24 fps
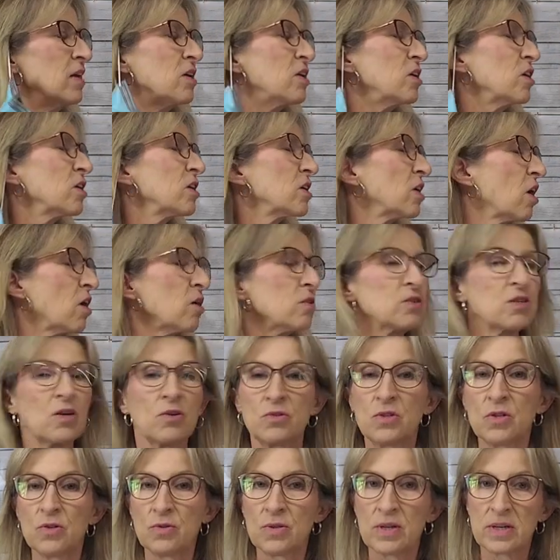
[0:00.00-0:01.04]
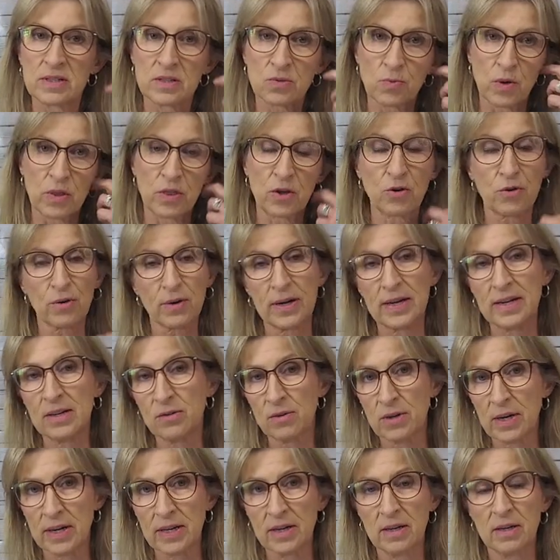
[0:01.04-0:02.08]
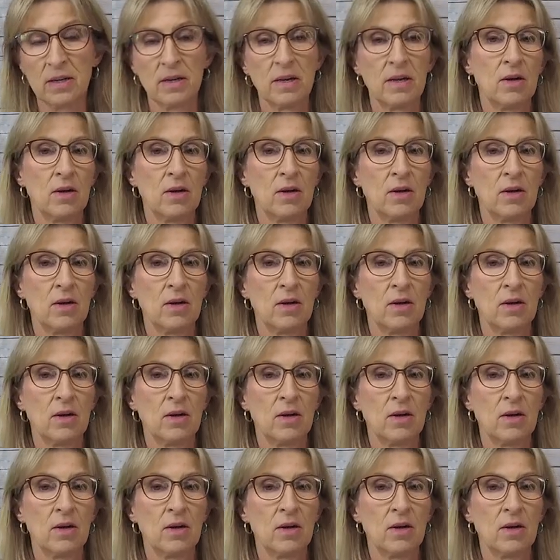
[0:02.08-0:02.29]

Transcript: You can also do this with greenery,